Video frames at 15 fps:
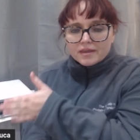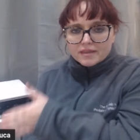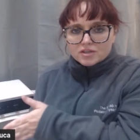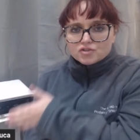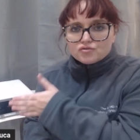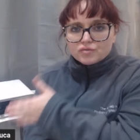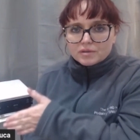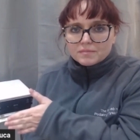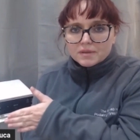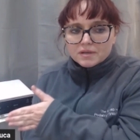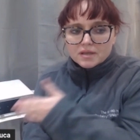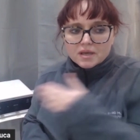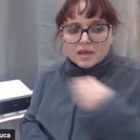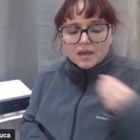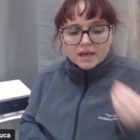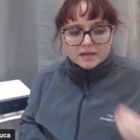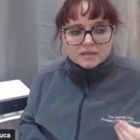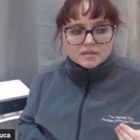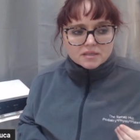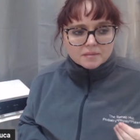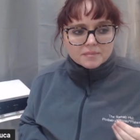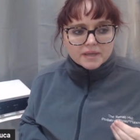this treatment. And
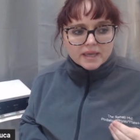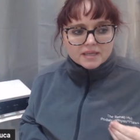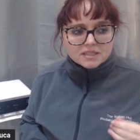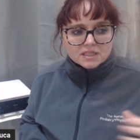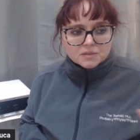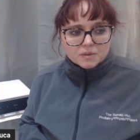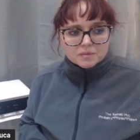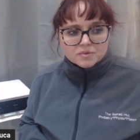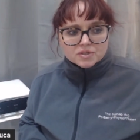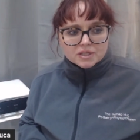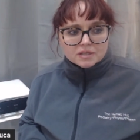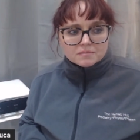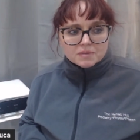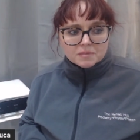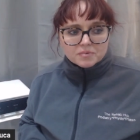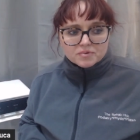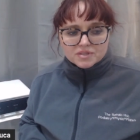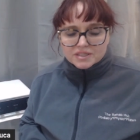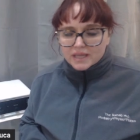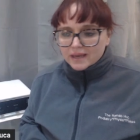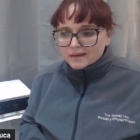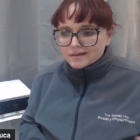in some cases, we were seeing people
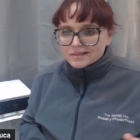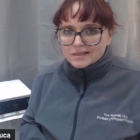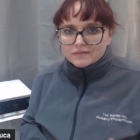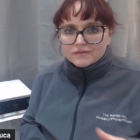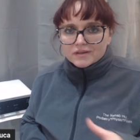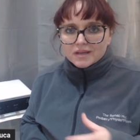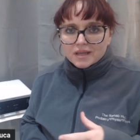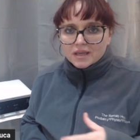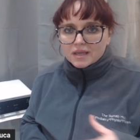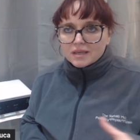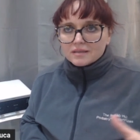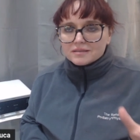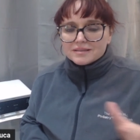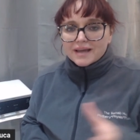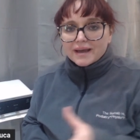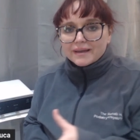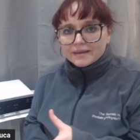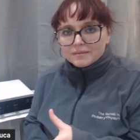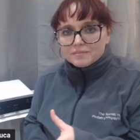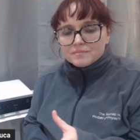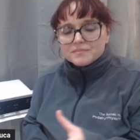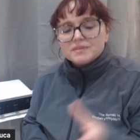6, 7, 8
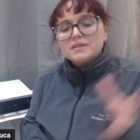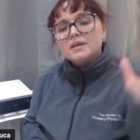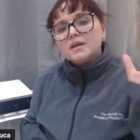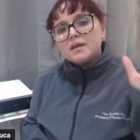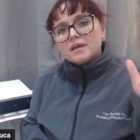times